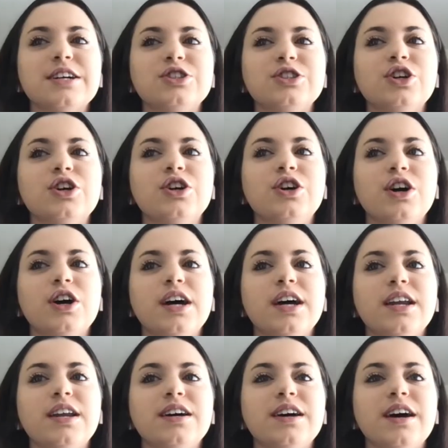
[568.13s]
such a
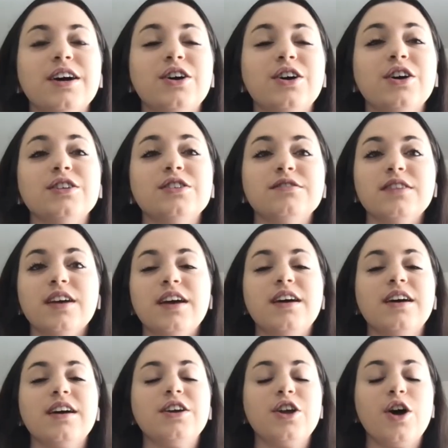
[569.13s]
good,
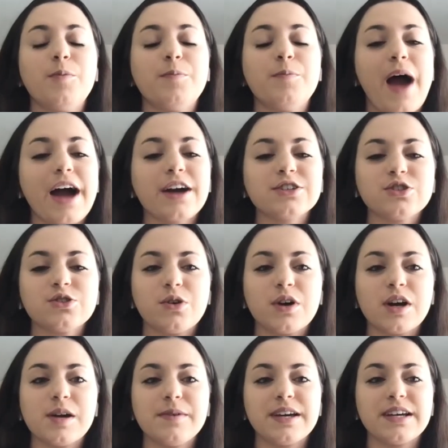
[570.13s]
you know,
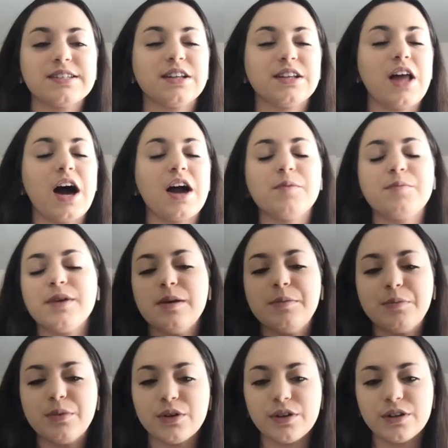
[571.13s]
backstory because a lot of
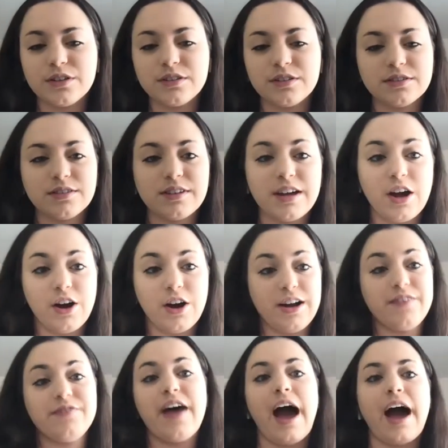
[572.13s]
people are
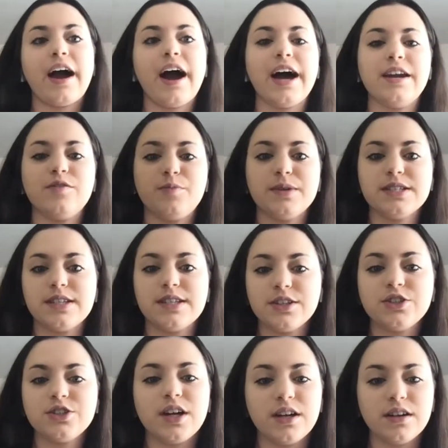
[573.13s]
in that kind of
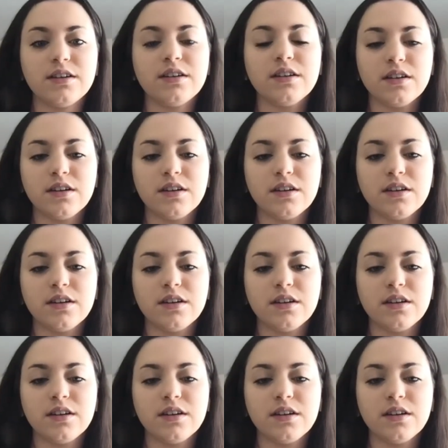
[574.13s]
position.